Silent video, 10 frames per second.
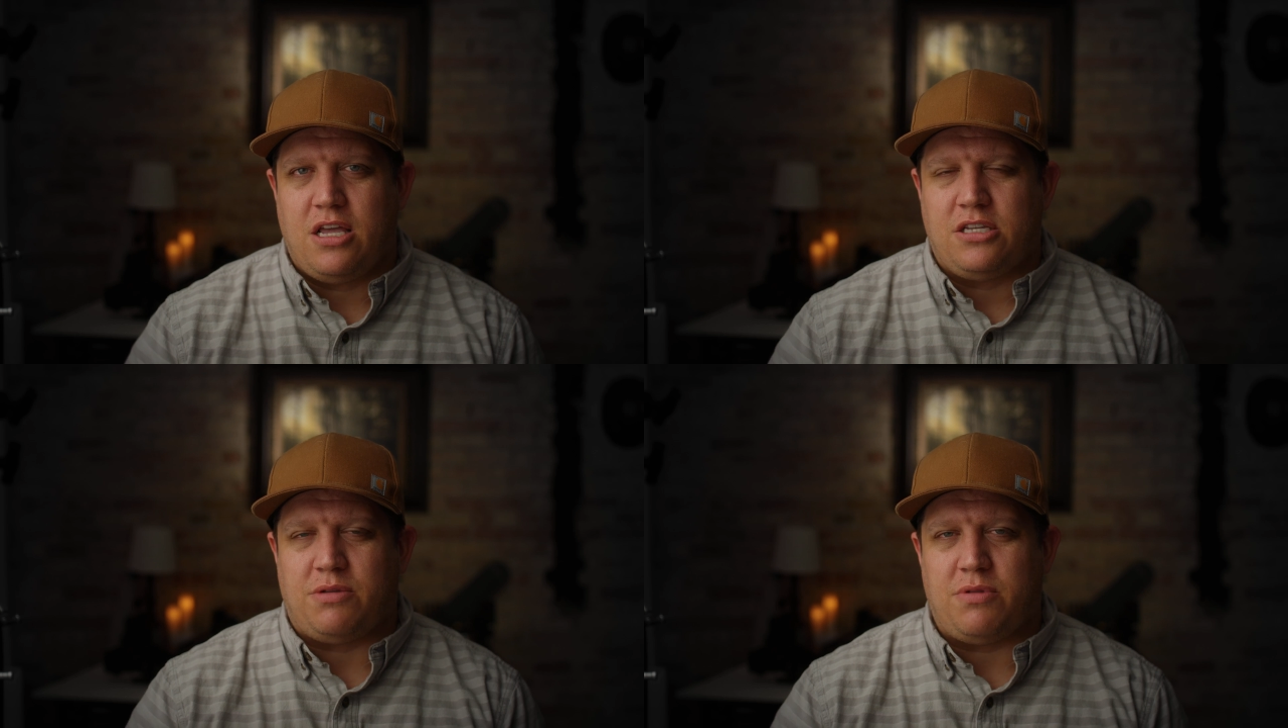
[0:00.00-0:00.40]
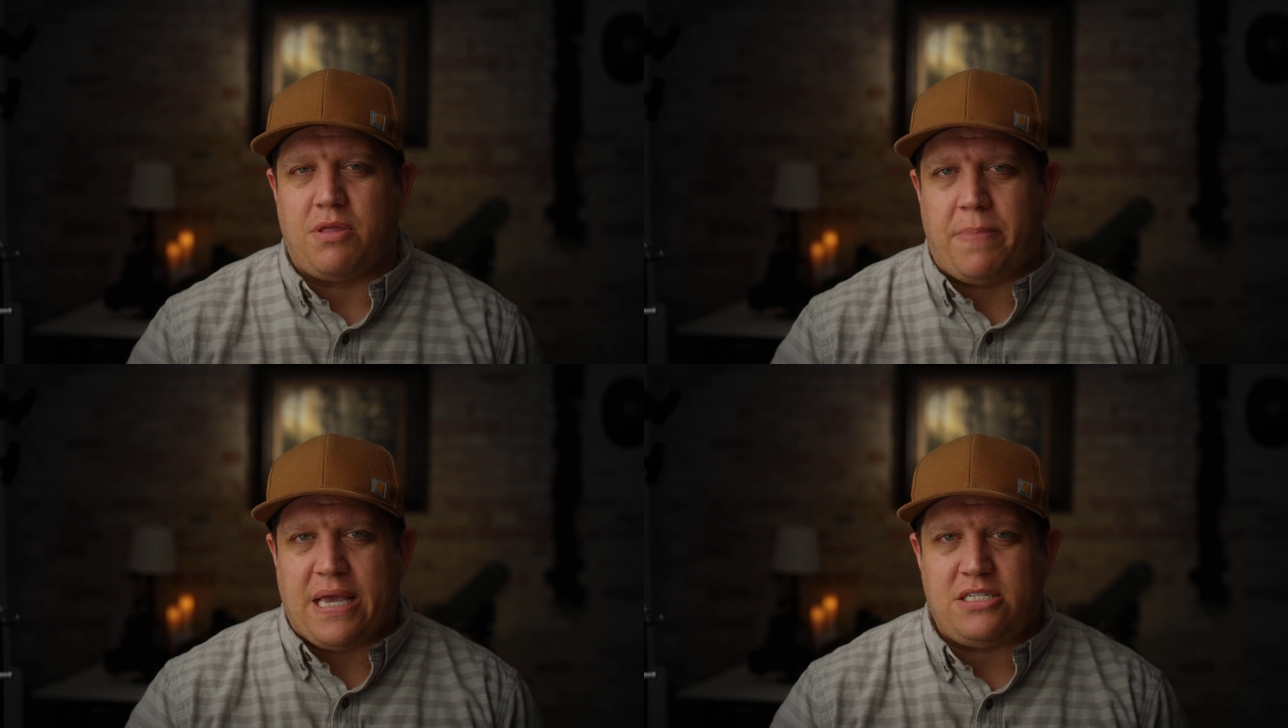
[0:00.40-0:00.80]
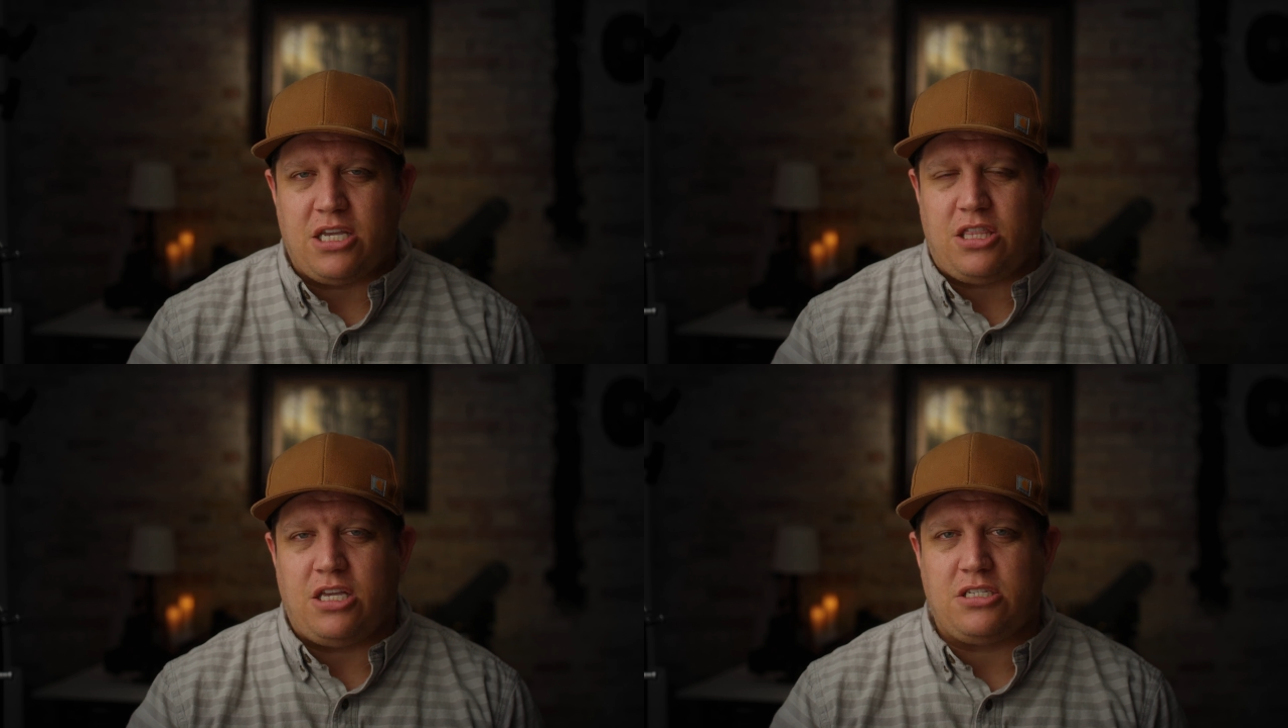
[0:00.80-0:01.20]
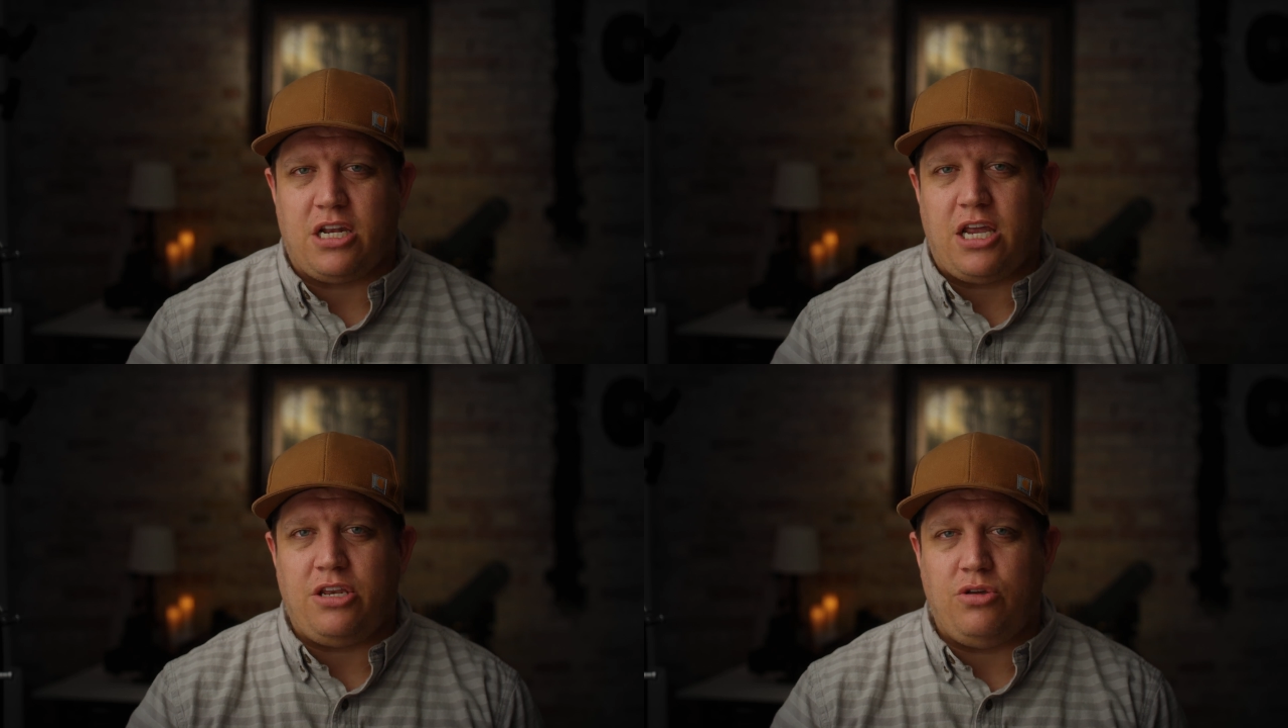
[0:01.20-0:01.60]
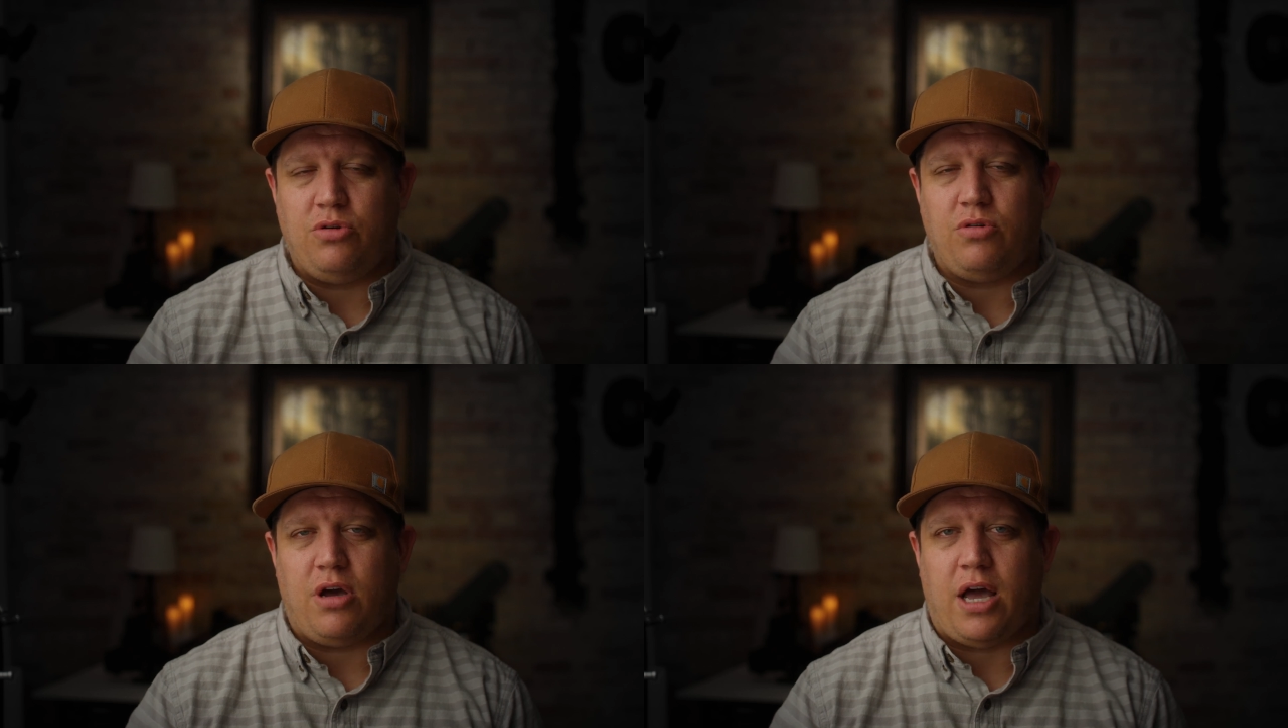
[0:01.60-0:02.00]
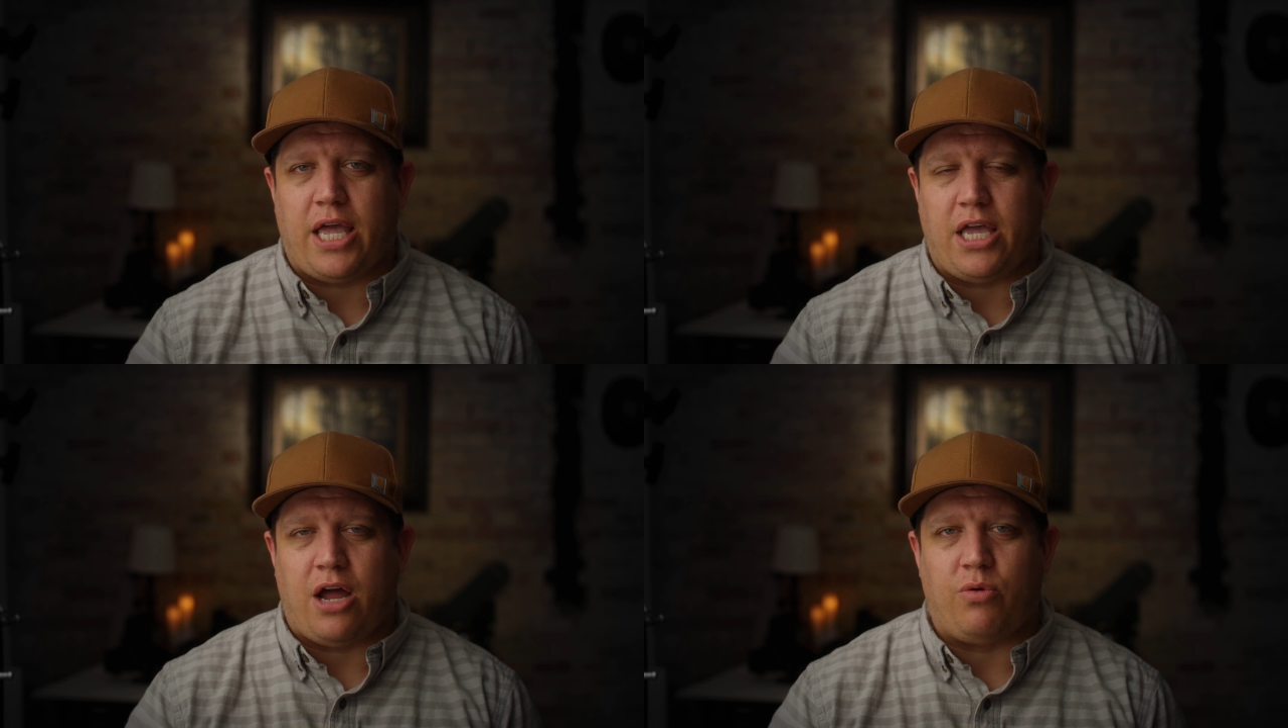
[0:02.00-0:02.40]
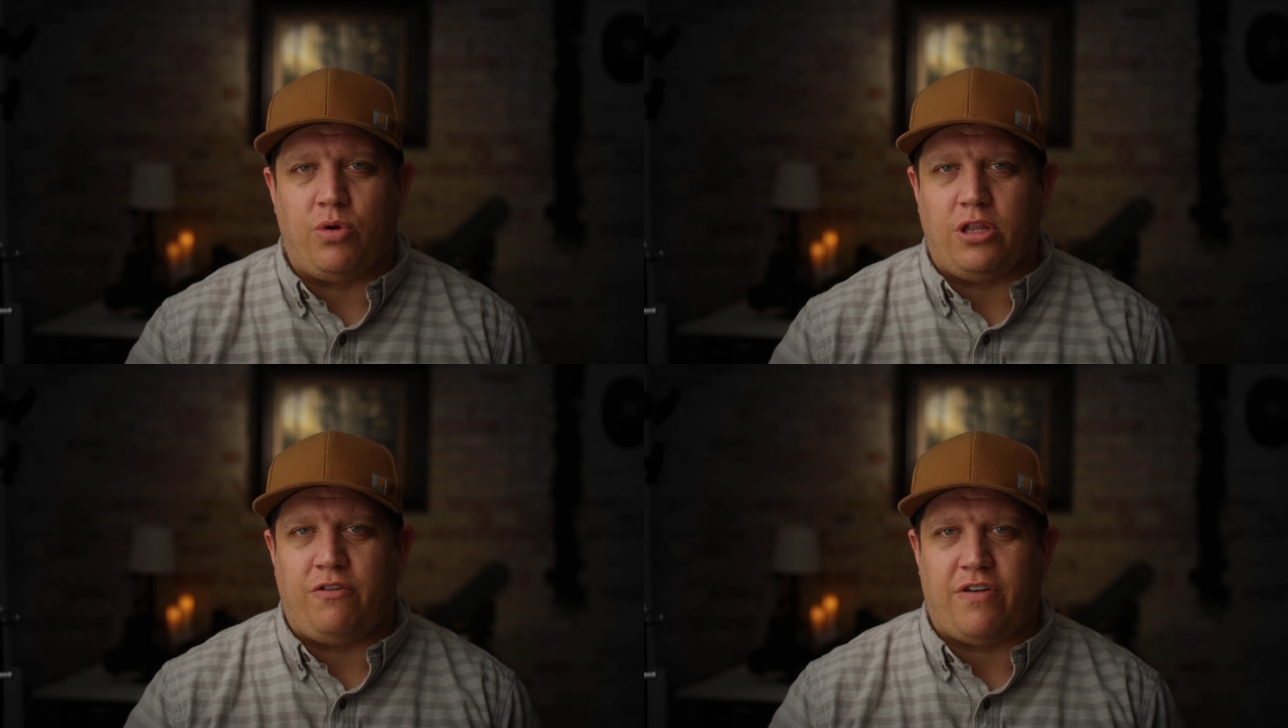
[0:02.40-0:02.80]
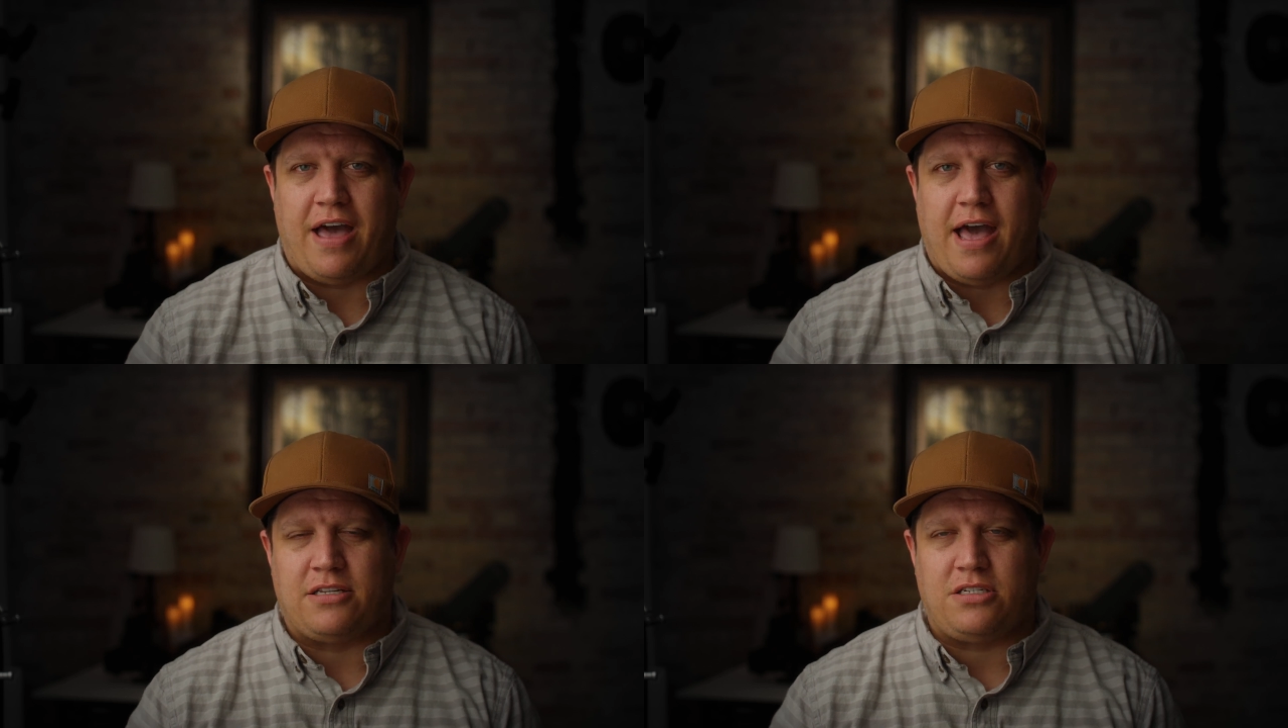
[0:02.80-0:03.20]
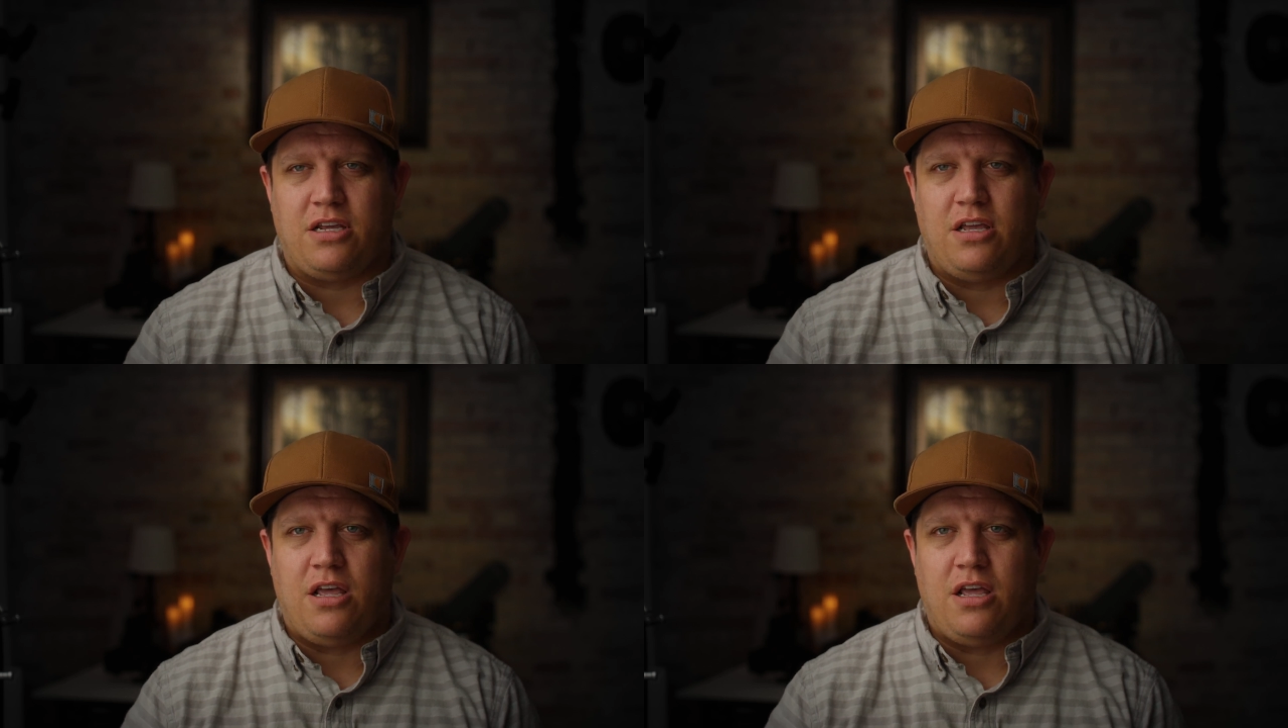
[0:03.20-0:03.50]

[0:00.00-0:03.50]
some of the basic things that I knew, I got really fast.